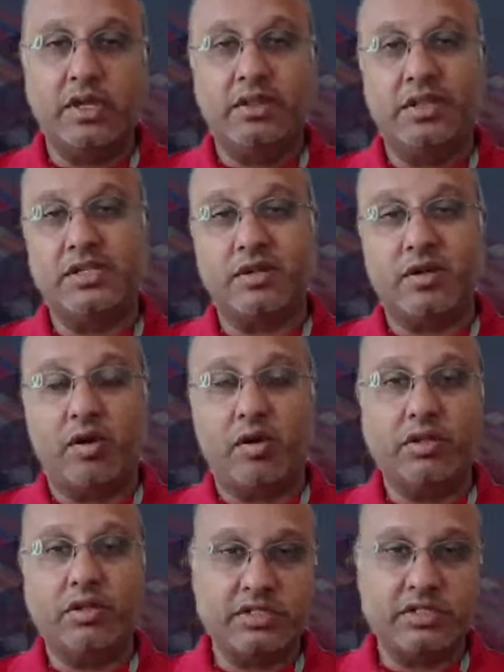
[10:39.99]
there's
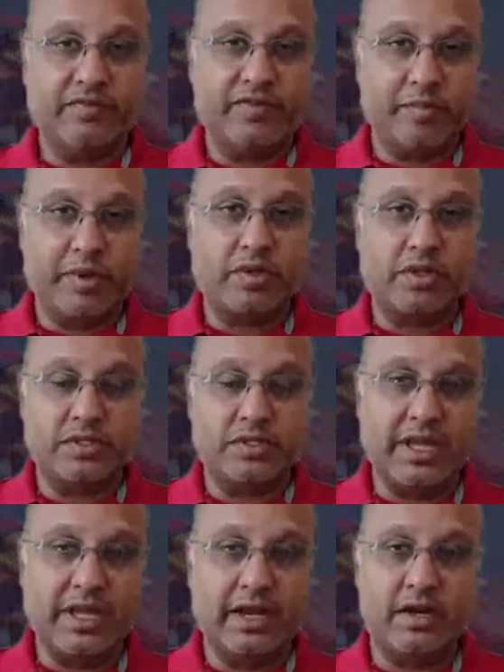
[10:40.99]
all this information
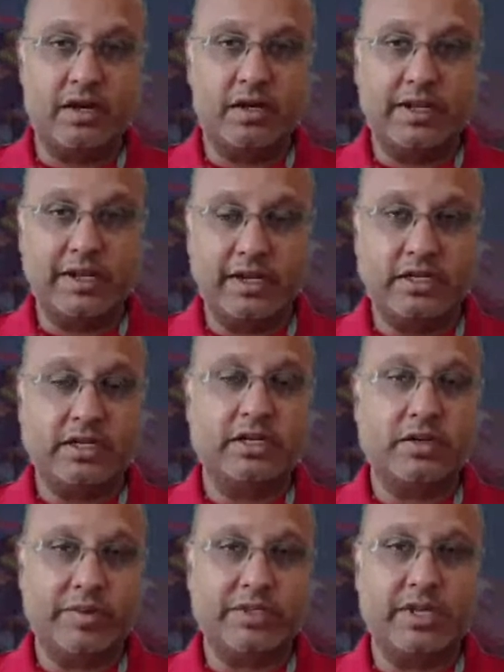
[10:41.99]
scattered that needed
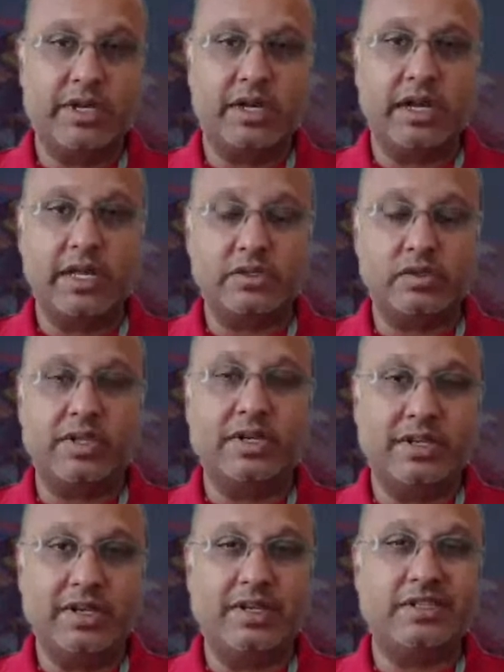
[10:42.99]
to be centralized so
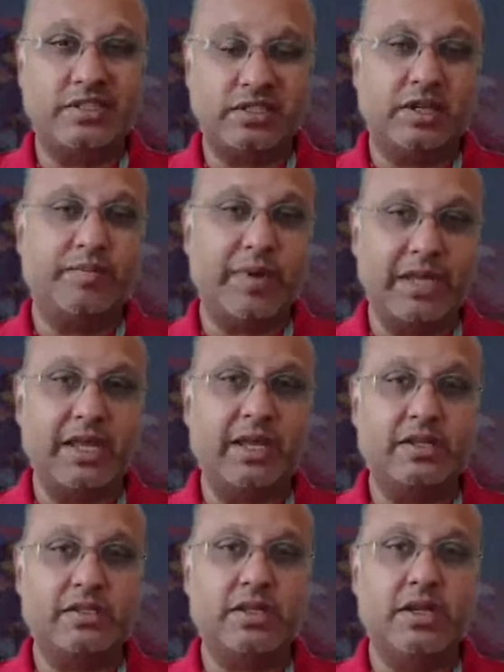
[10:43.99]
that the decision making
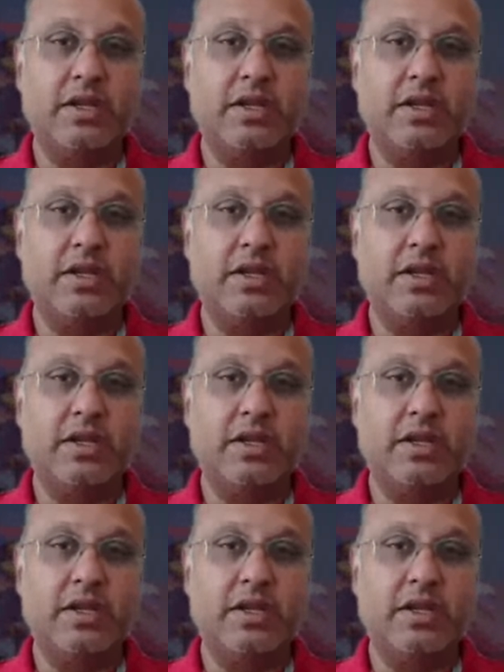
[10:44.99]
is